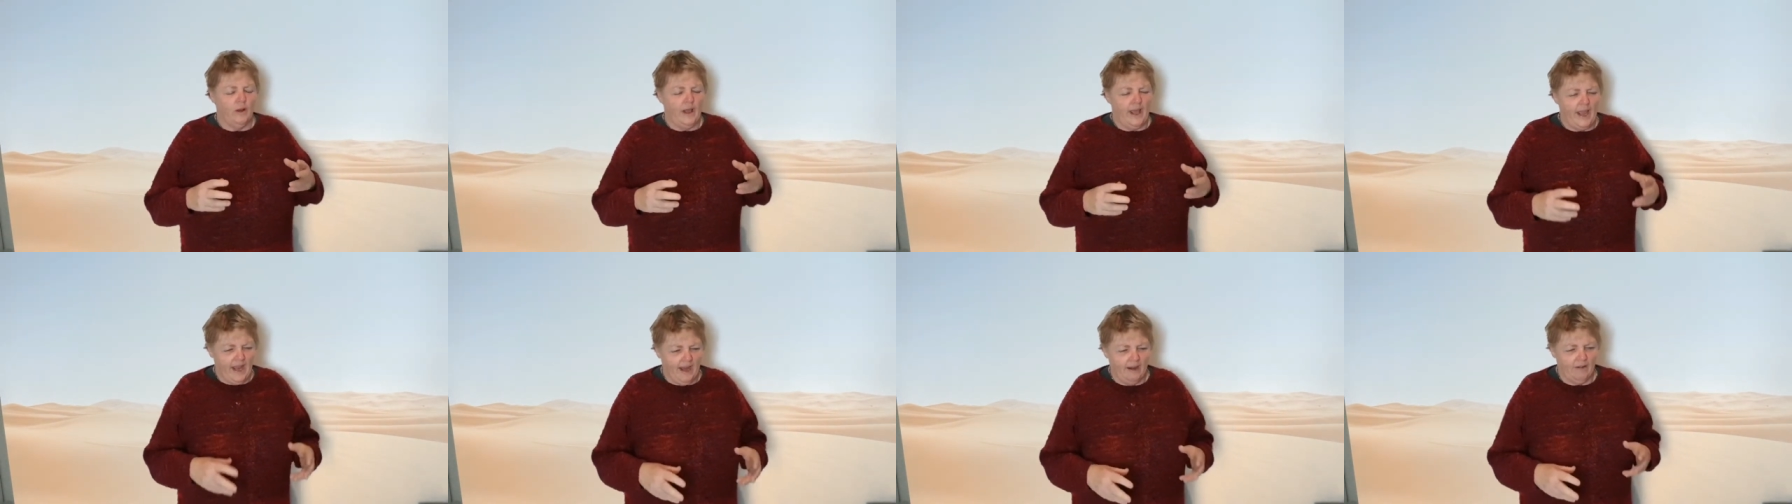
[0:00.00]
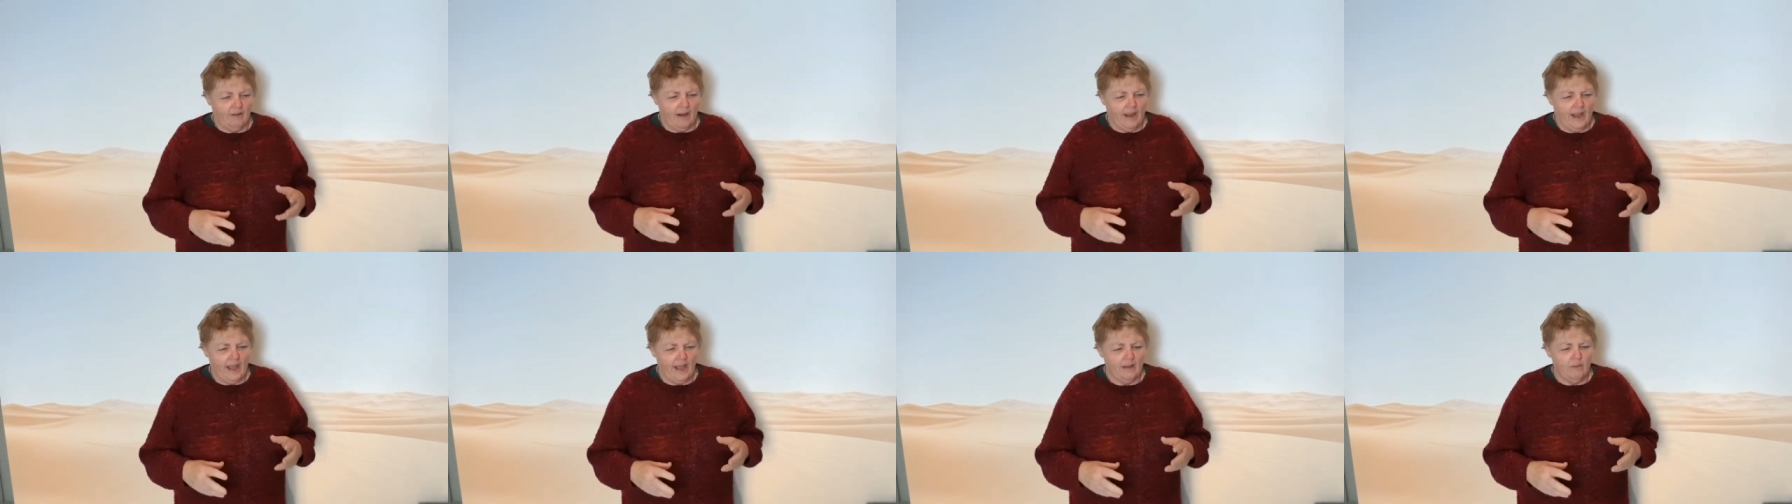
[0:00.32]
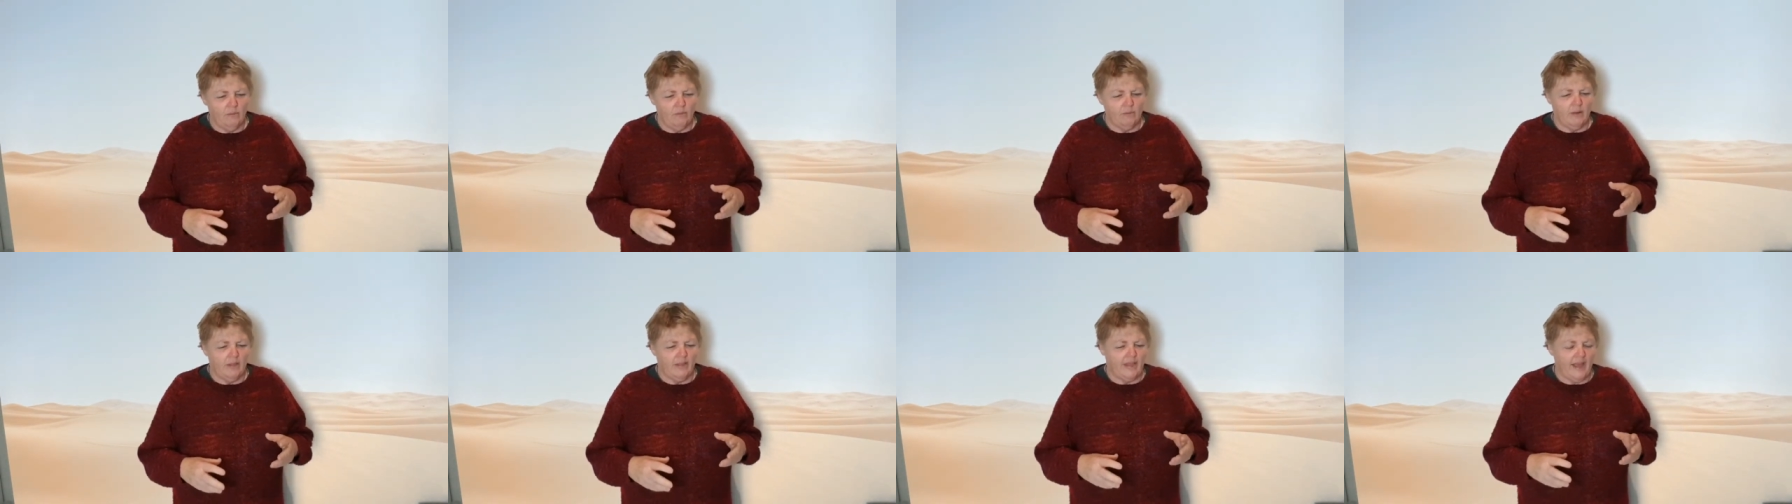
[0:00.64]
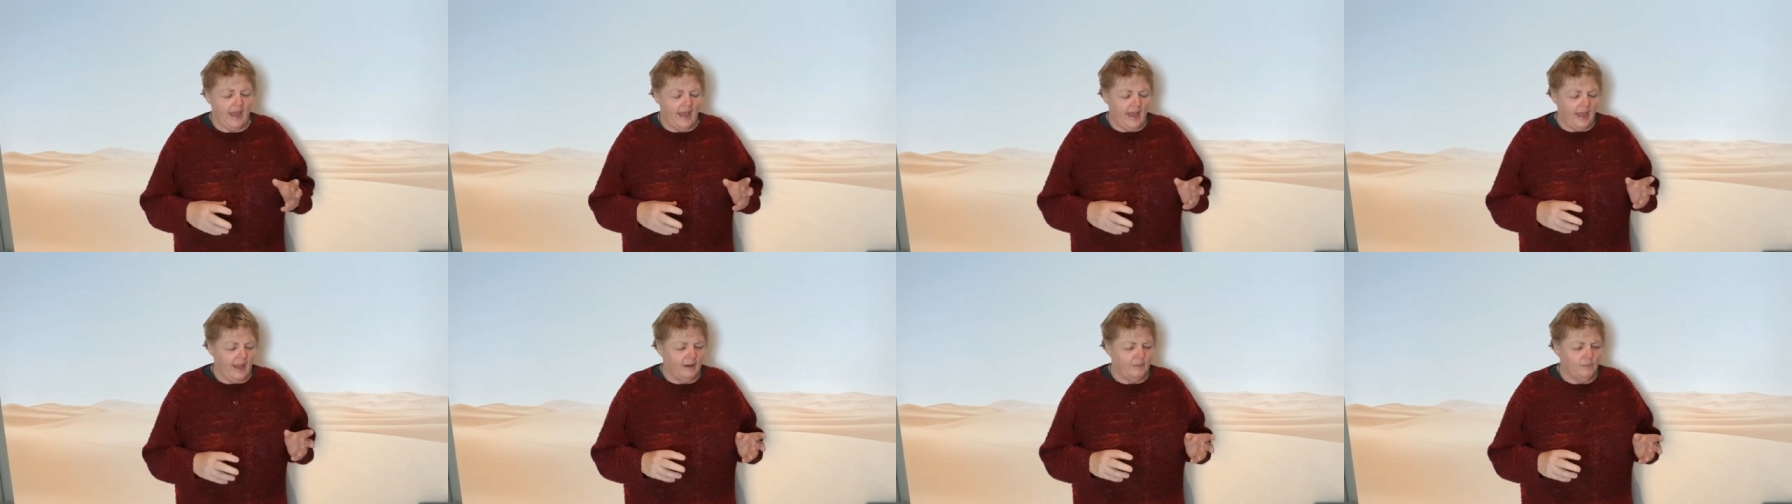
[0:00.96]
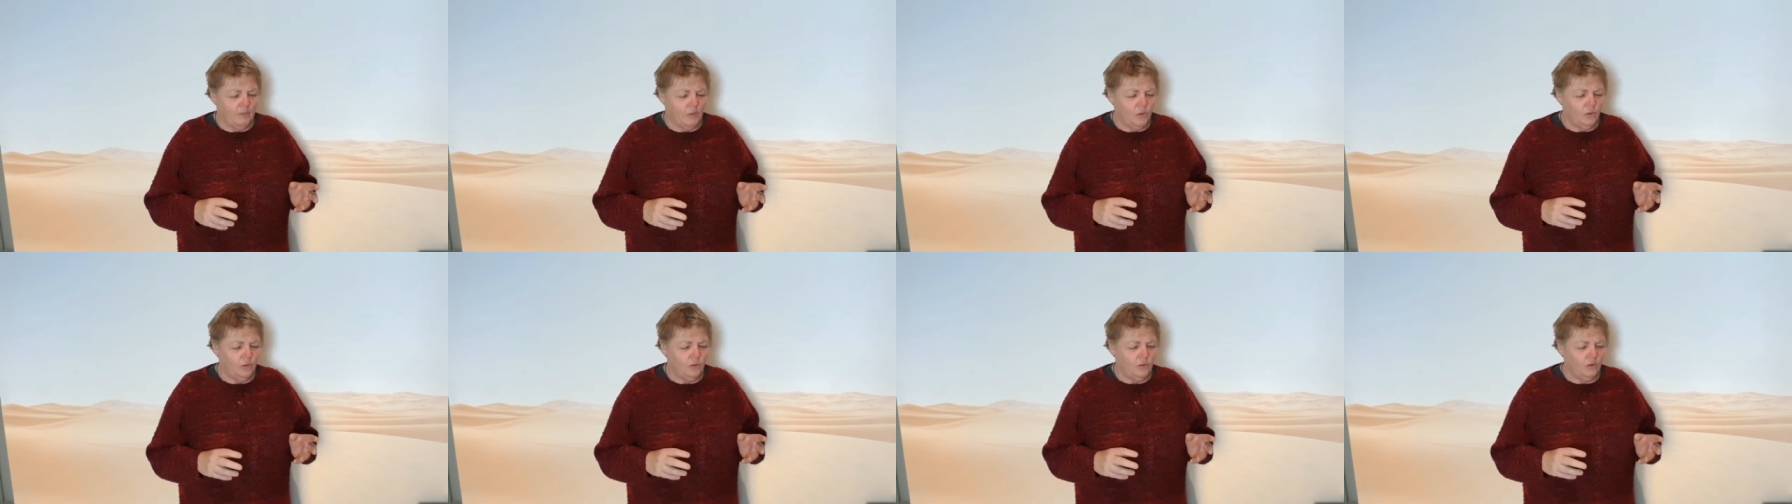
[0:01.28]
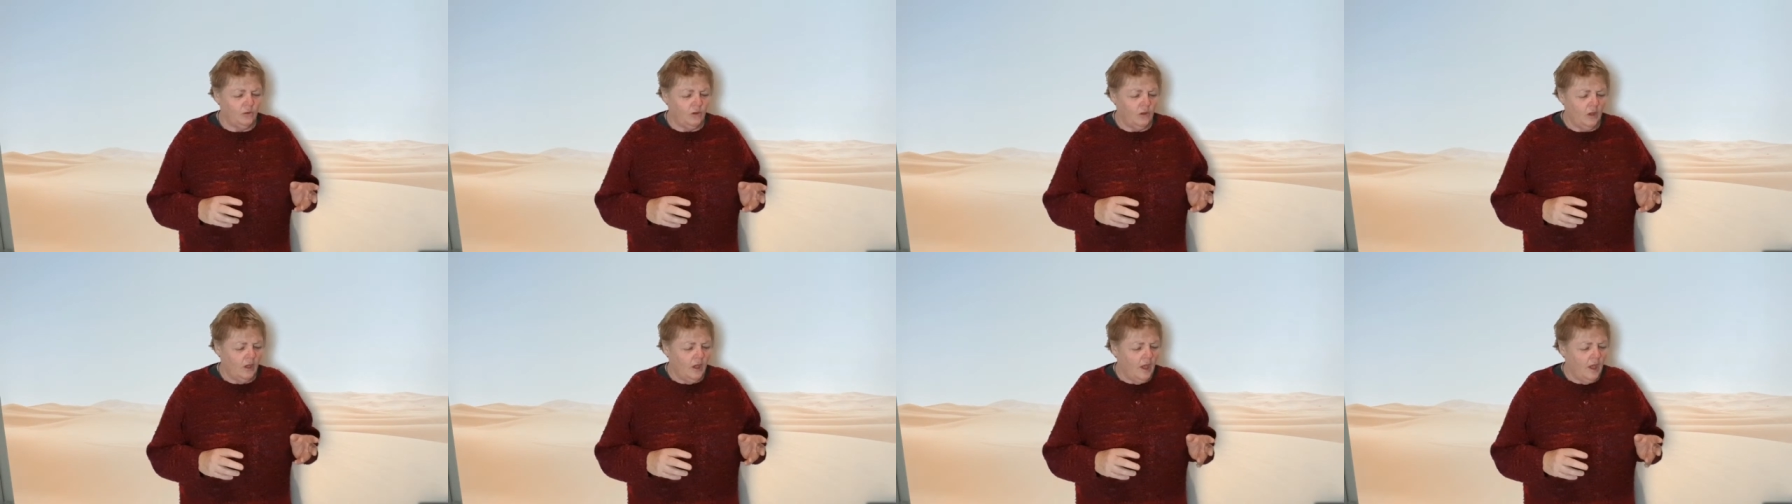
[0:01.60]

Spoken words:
area with the animals.